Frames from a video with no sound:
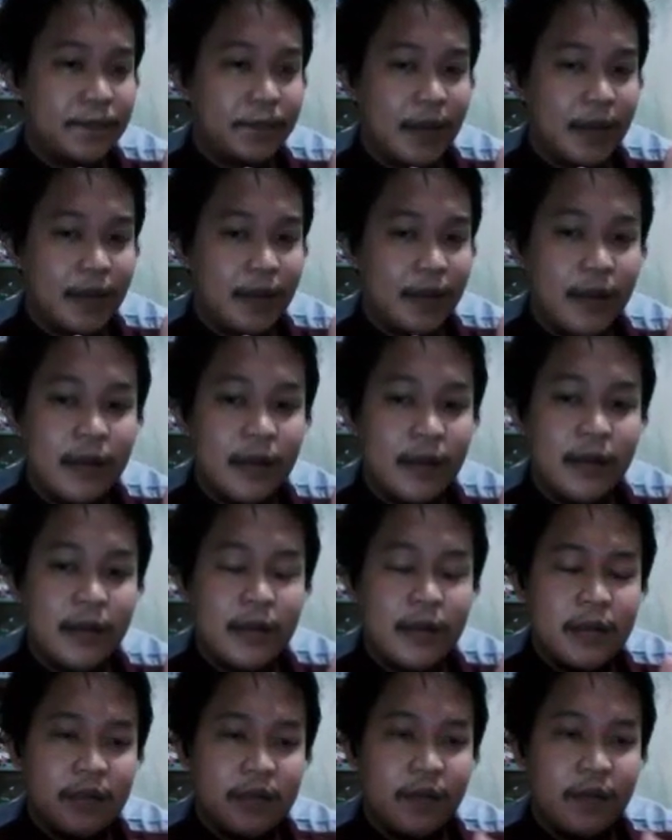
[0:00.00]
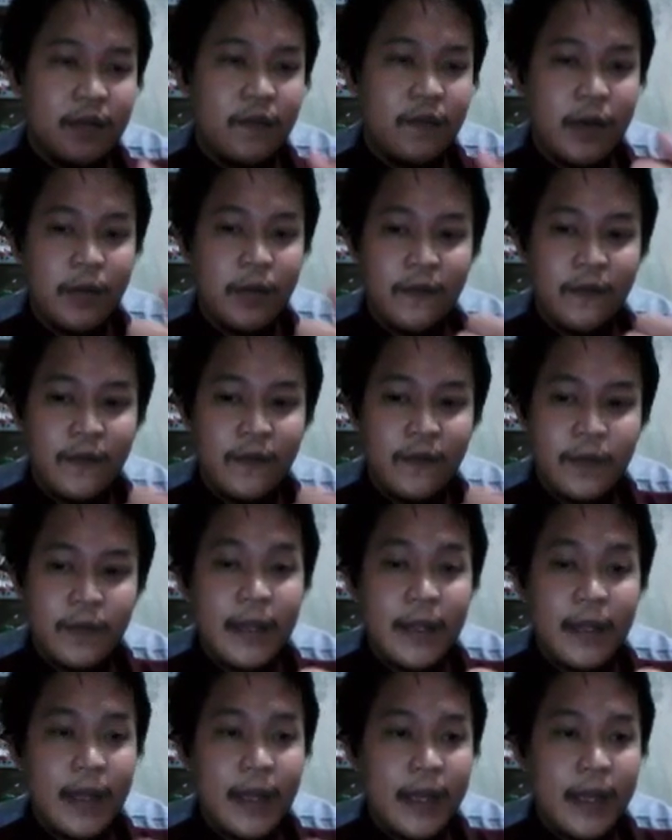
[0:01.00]
Yeah, so from verb
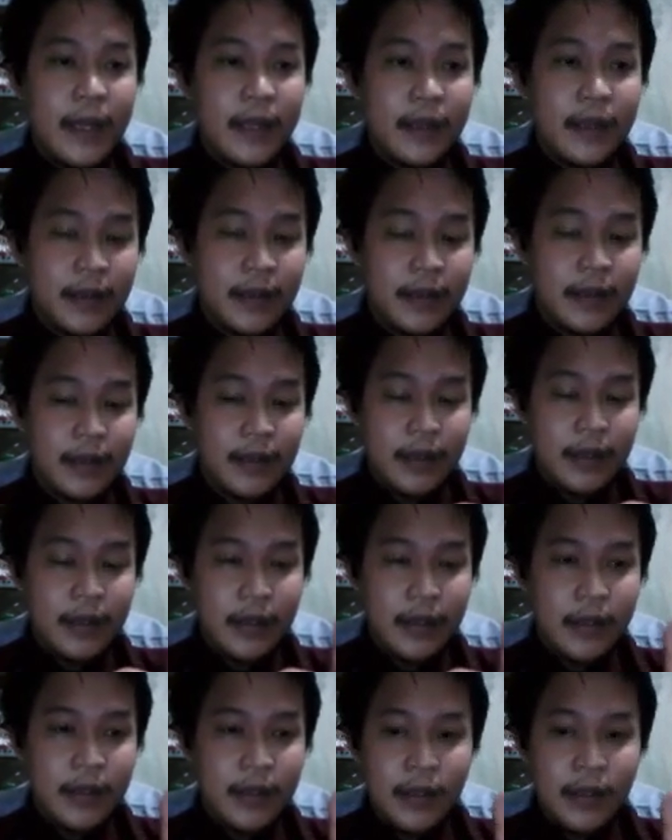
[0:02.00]
like, yeah,